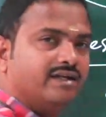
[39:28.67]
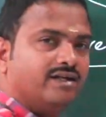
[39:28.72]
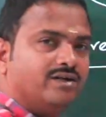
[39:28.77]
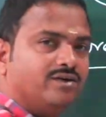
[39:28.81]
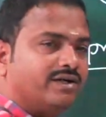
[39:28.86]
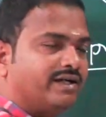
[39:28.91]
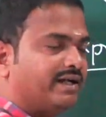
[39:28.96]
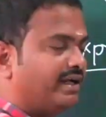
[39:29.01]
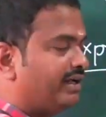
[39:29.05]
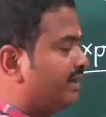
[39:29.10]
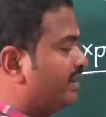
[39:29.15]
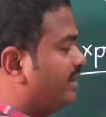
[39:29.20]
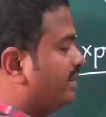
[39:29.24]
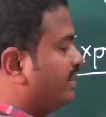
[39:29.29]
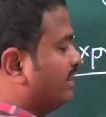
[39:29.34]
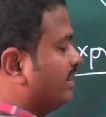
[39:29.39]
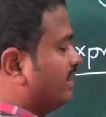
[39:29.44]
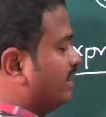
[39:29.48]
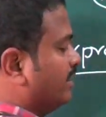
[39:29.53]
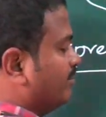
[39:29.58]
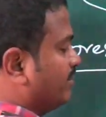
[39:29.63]
Okay,
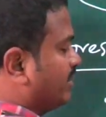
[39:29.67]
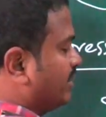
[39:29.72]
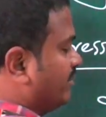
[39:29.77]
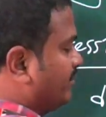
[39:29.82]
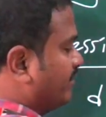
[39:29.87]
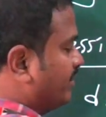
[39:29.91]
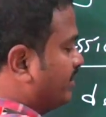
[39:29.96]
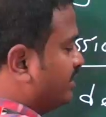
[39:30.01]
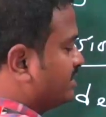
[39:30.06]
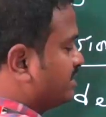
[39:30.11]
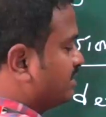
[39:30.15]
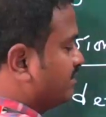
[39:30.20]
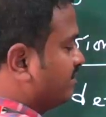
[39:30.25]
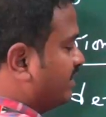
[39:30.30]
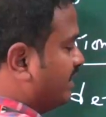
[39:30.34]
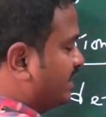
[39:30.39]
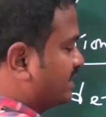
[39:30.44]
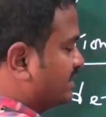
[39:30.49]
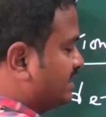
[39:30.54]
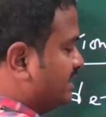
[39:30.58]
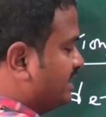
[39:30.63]
number of turns,
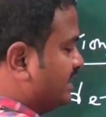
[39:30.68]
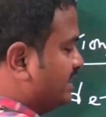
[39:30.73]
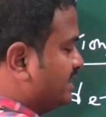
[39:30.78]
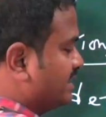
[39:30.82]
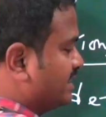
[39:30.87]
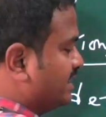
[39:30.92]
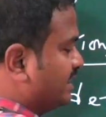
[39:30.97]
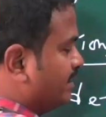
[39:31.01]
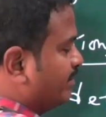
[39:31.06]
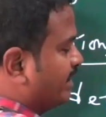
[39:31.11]
flux density,